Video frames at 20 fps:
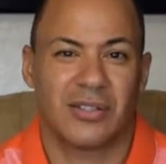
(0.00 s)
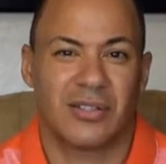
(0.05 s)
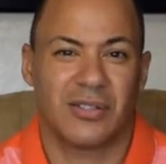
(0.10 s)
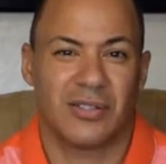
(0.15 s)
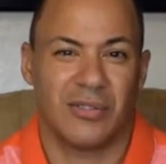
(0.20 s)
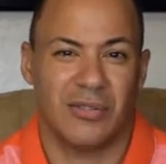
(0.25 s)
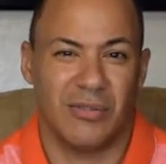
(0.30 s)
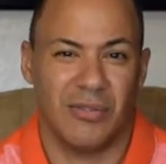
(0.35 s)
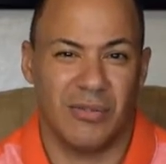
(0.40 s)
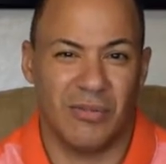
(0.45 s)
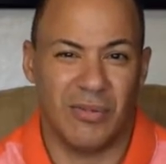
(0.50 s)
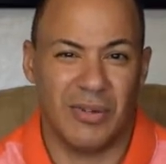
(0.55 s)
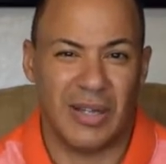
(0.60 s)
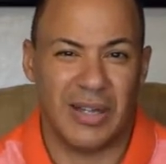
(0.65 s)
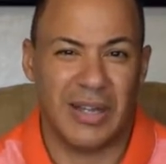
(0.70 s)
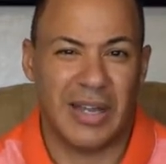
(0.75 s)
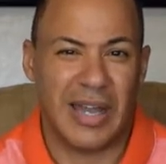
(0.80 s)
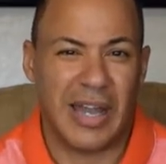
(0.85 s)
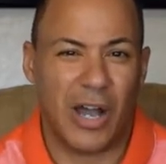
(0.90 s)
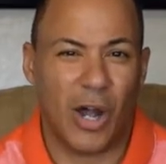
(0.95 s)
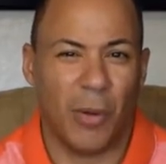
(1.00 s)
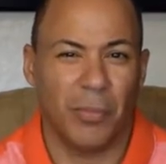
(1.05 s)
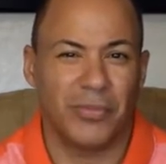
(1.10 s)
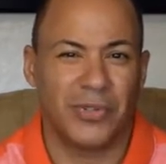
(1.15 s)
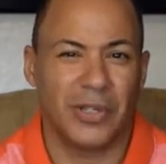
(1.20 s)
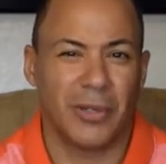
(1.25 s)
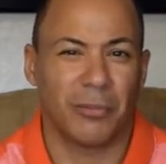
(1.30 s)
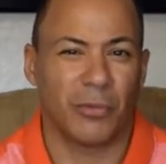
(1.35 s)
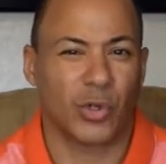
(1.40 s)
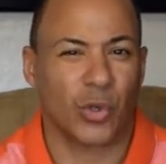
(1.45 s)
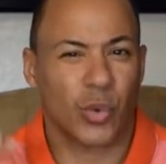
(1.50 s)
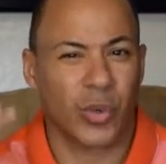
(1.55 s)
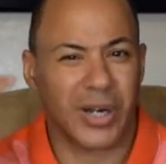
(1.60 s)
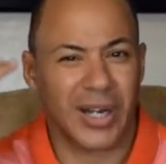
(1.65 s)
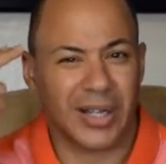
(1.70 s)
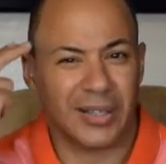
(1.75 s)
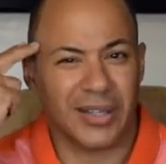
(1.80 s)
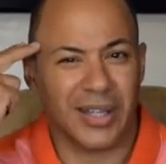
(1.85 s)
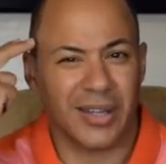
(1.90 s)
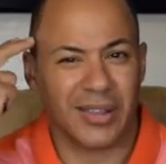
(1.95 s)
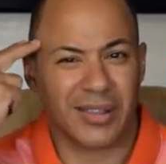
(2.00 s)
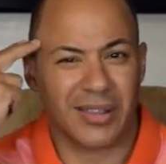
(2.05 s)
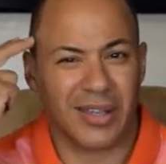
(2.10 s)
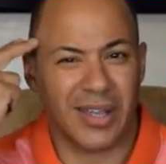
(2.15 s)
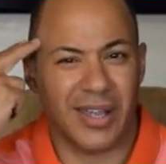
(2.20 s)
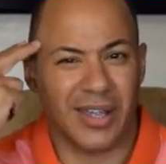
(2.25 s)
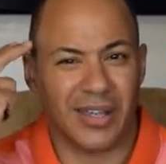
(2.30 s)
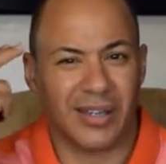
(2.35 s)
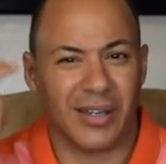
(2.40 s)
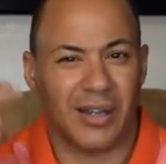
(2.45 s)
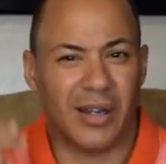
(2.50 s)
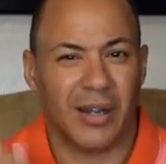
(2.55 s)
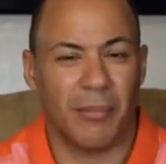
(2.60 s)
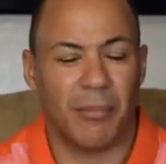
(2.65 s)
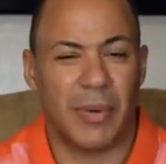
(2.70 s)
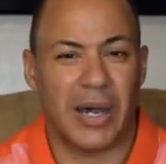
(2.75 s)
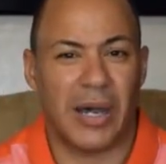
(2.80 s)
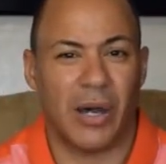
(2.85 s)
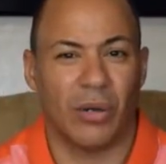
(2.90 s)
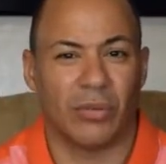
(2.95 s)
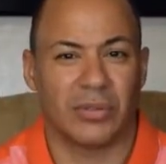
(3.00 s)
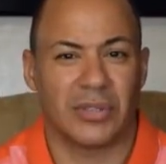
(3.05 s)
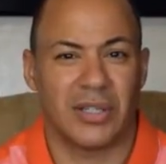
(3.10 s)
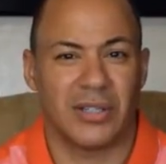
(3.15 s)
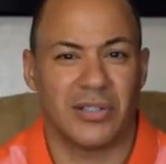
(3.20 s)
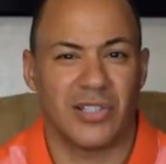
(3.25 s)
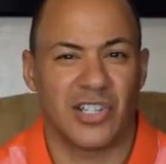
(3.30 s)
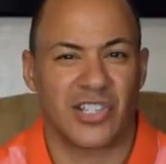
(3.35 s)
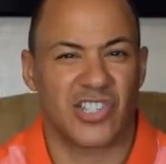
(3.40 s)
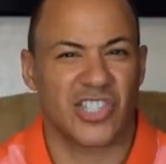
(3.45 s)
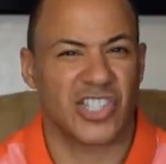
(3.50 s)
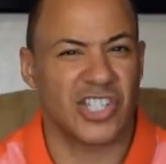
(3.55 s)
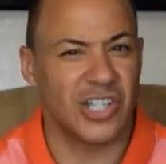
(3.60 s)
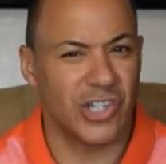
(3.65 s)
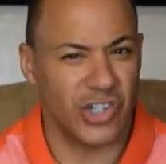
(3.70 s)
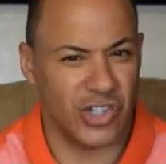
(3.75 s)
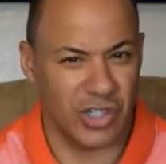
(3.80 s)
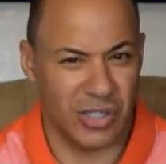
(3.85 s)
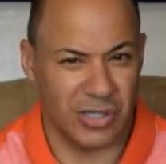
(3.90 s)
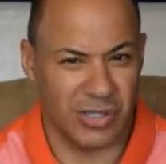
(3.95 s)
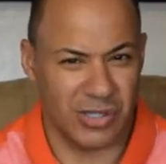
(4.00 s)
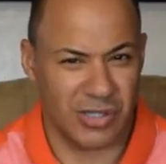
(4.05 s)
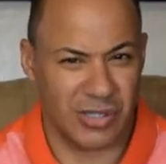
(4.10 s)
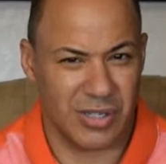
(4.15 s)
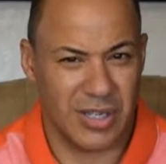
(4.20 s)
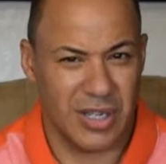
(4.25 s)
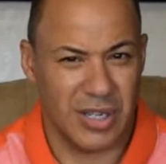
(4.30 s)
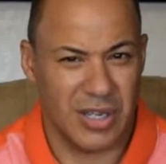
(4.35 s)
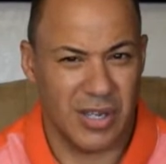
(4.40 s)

to help them critically think about decisions.